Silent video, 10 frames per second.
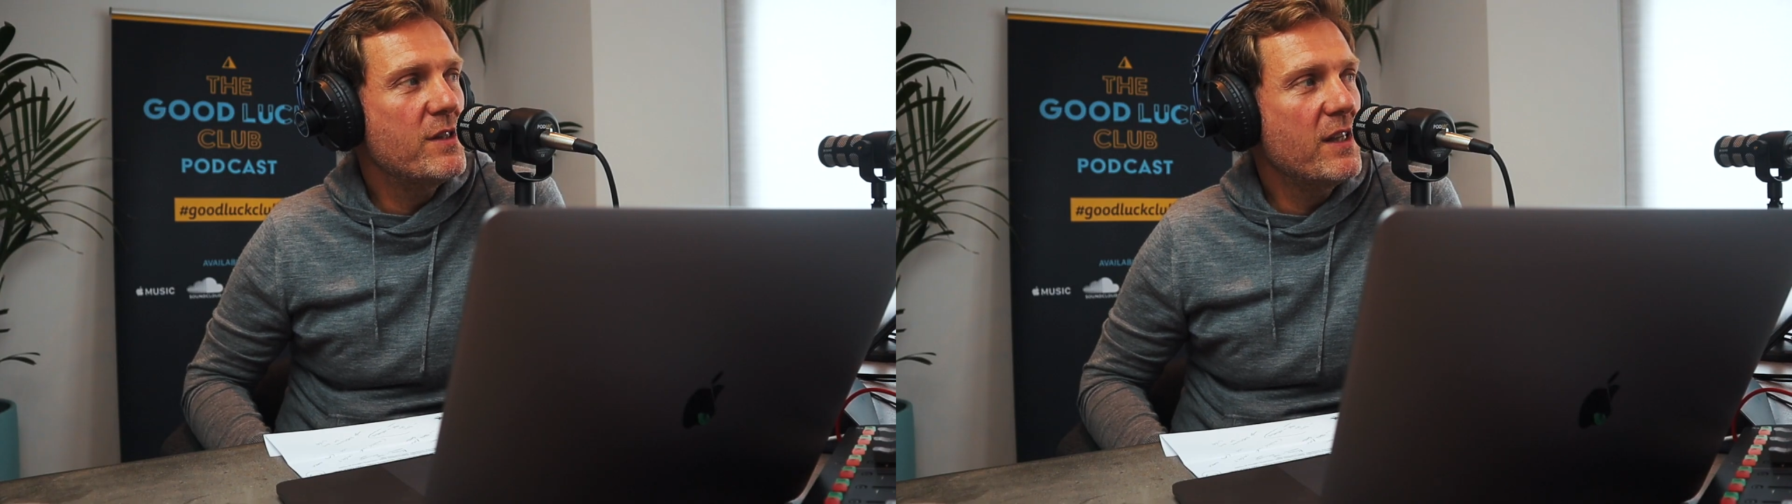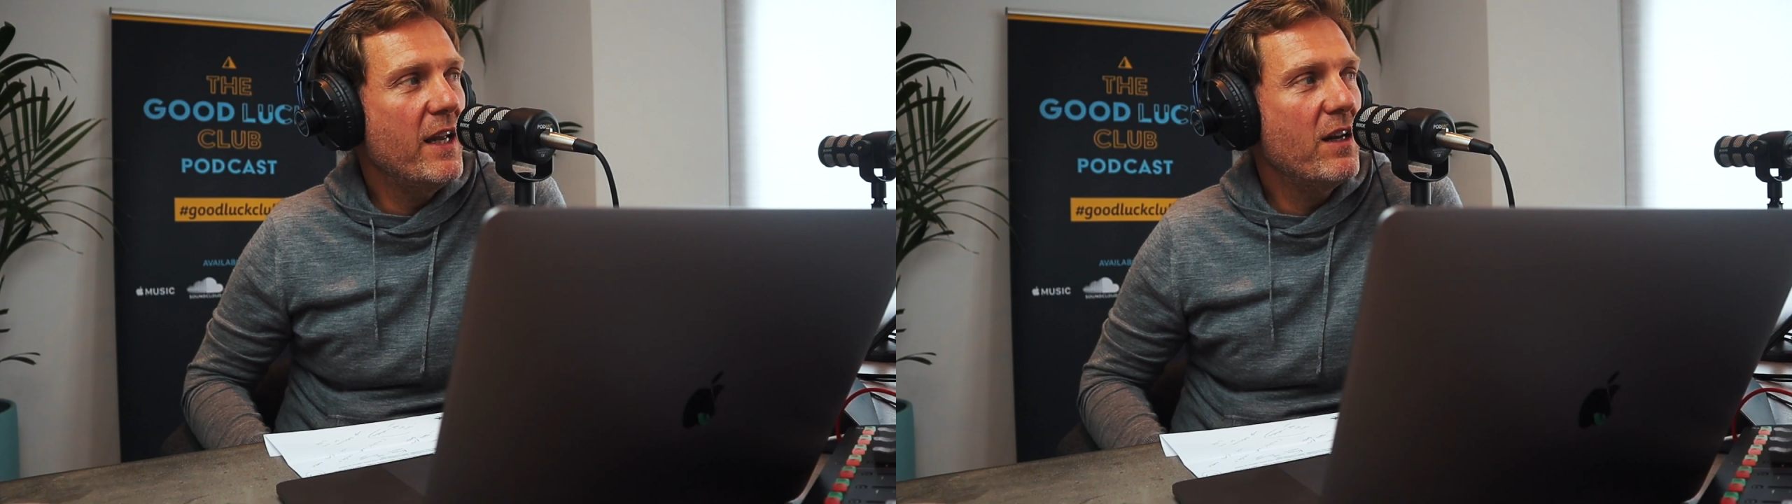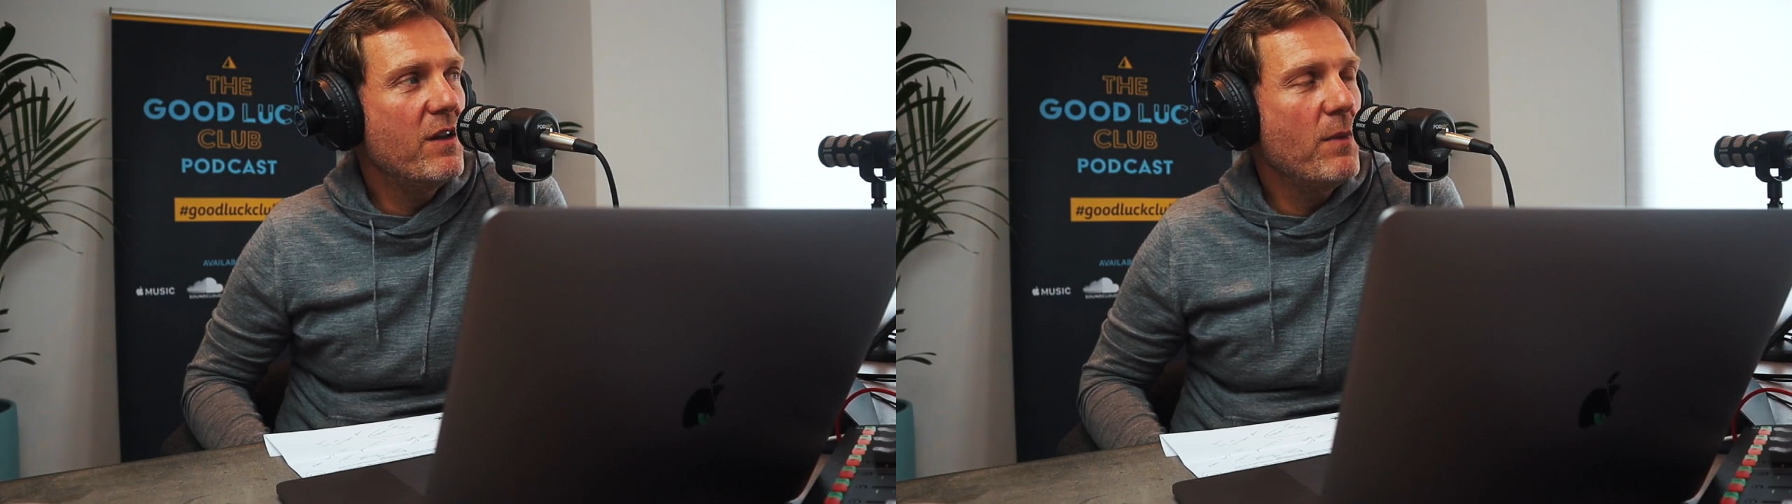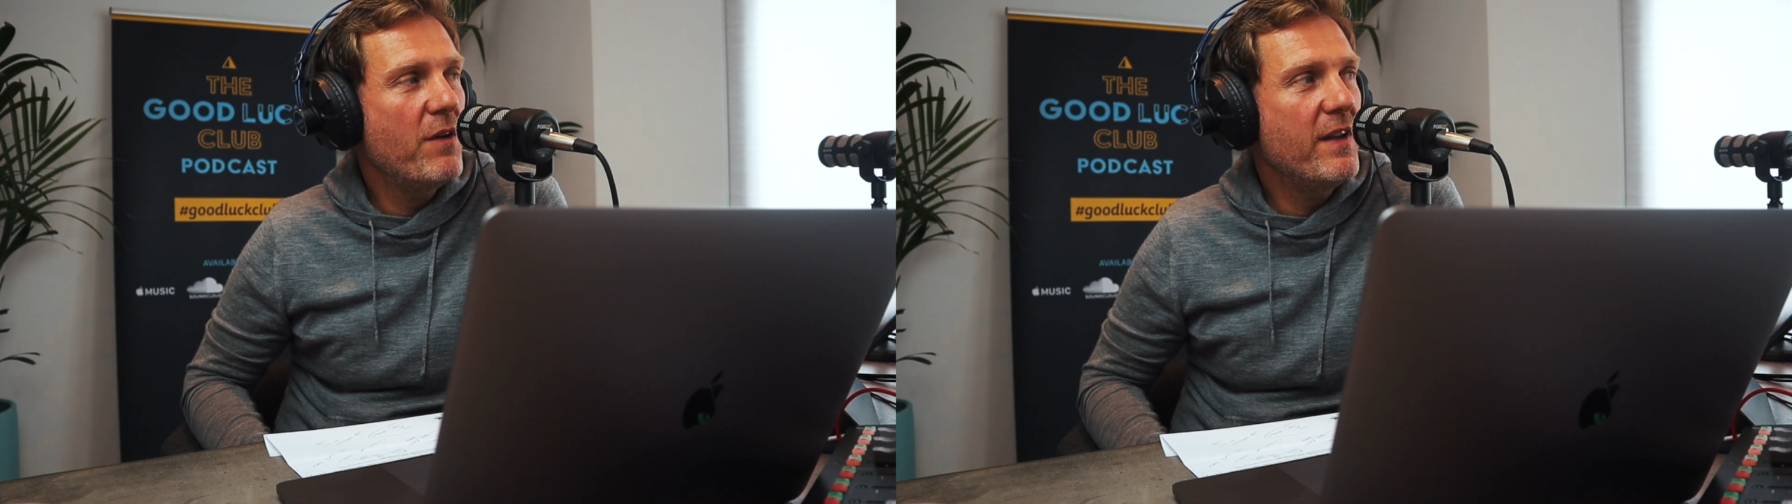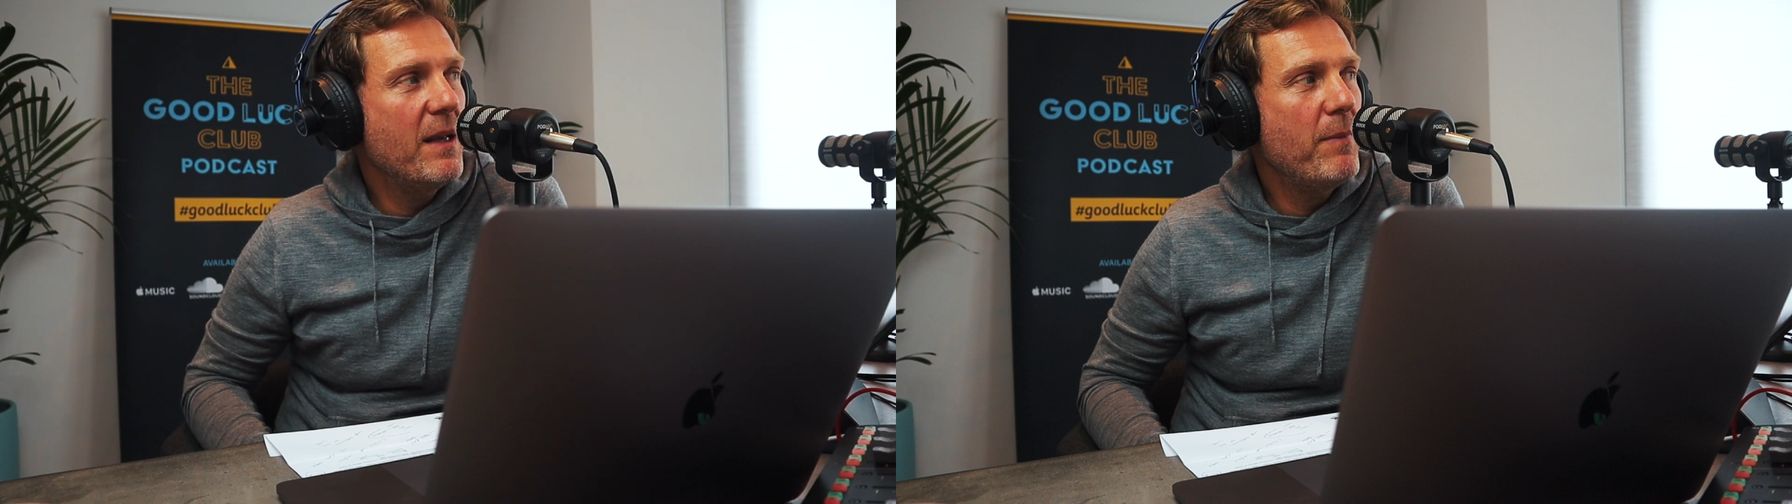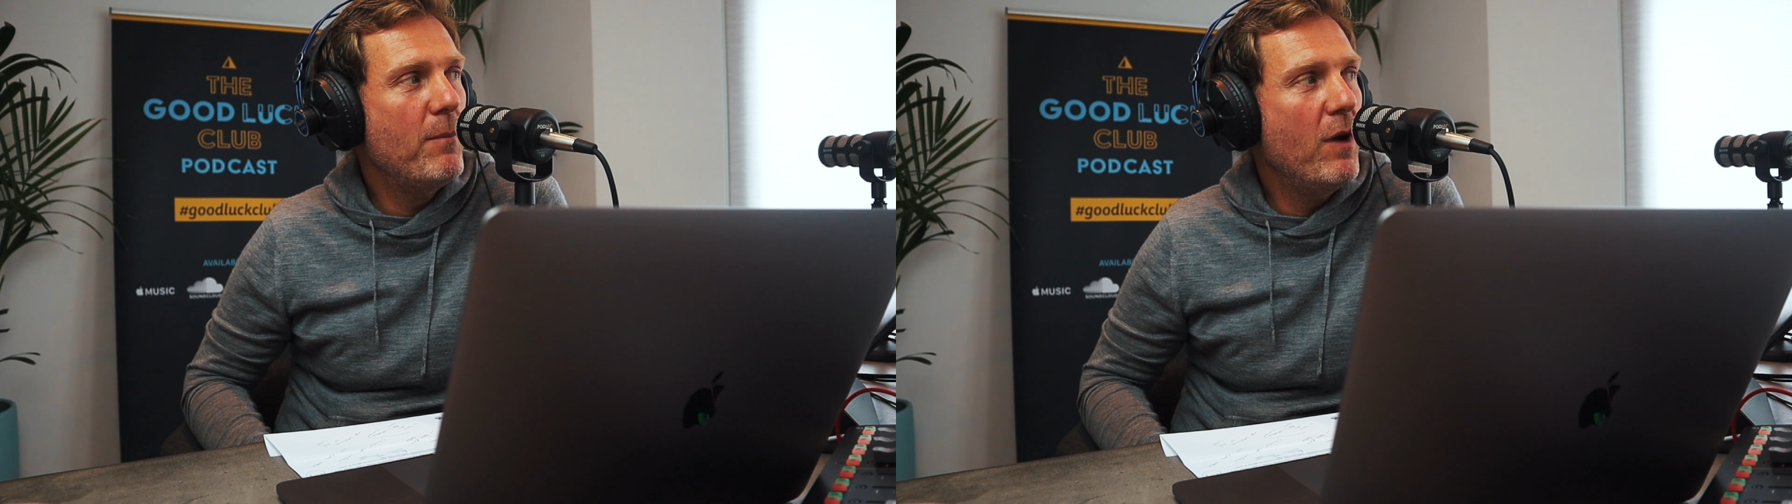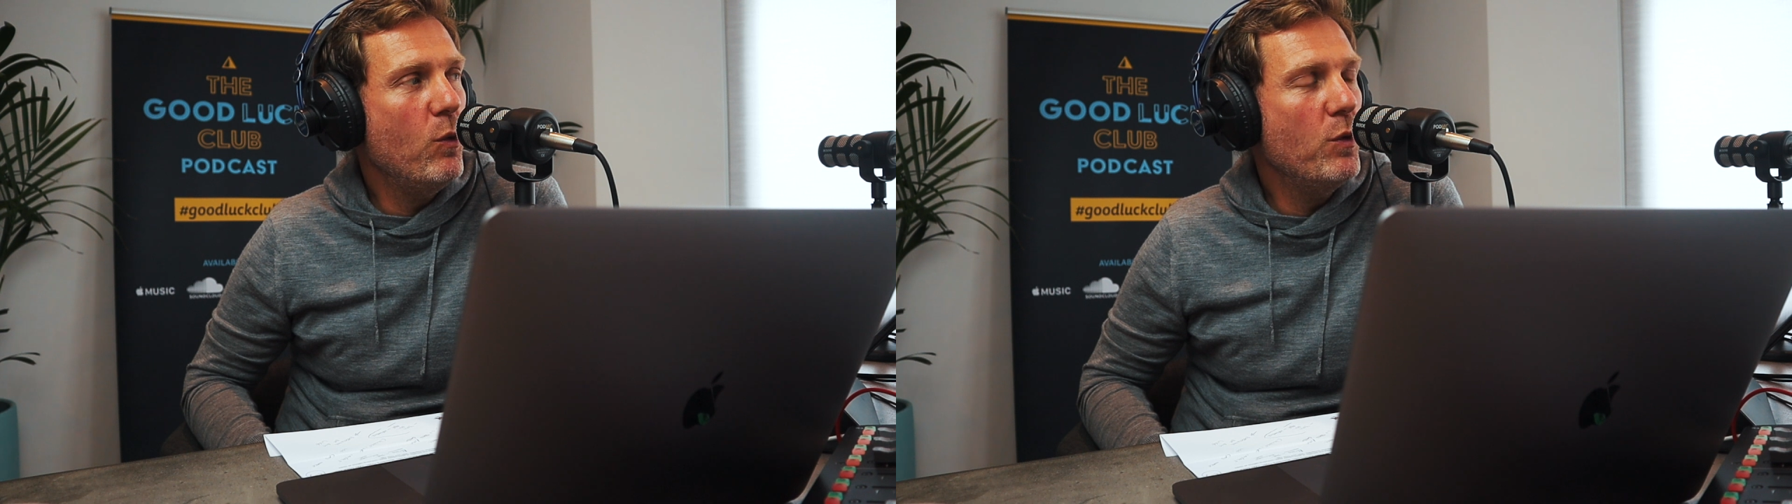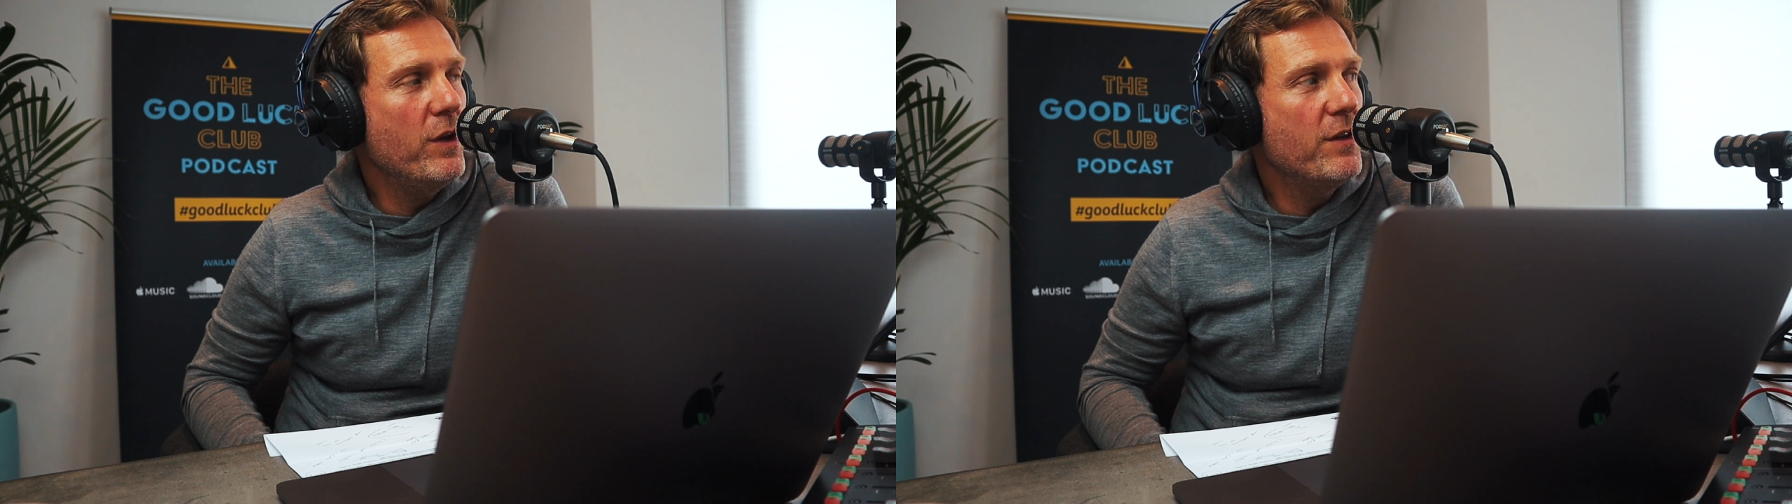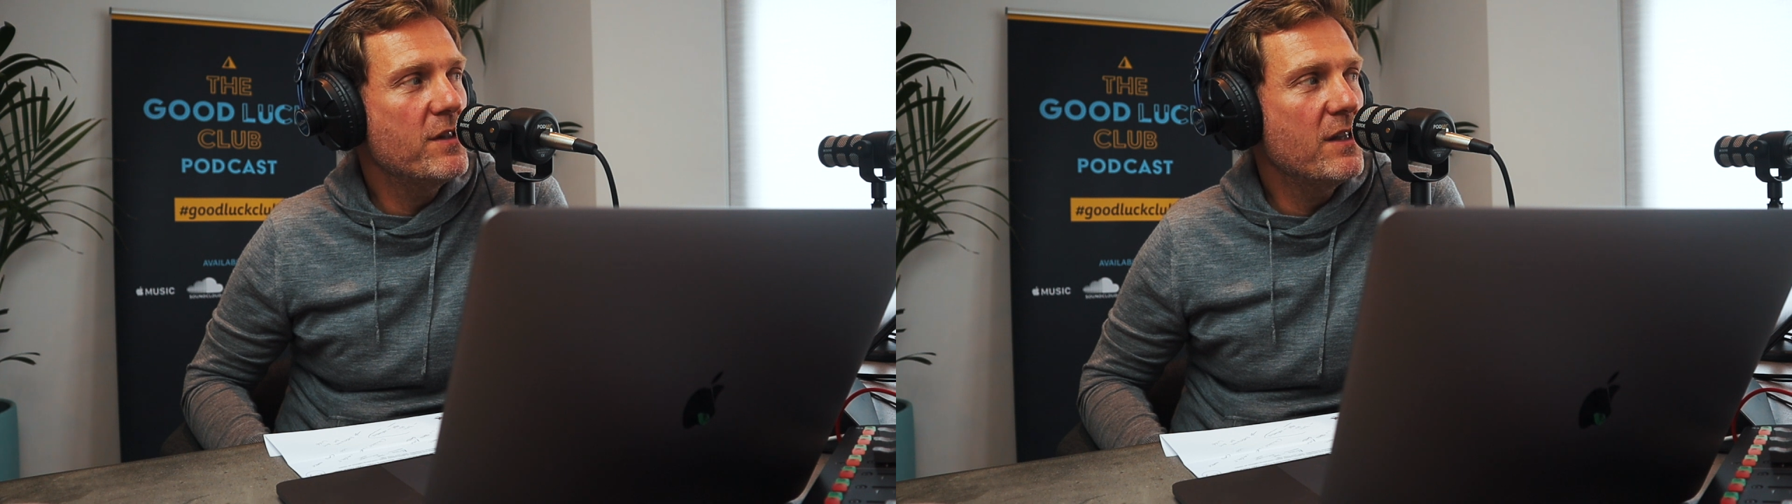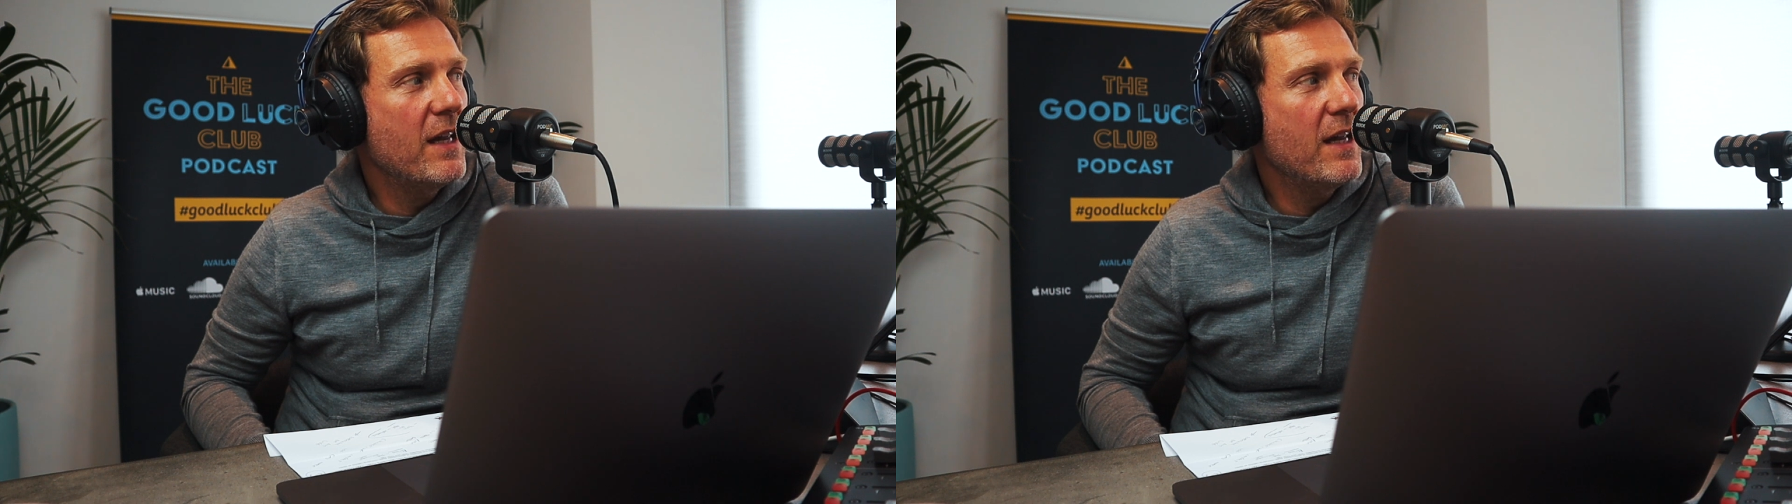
Again, I think about my audience and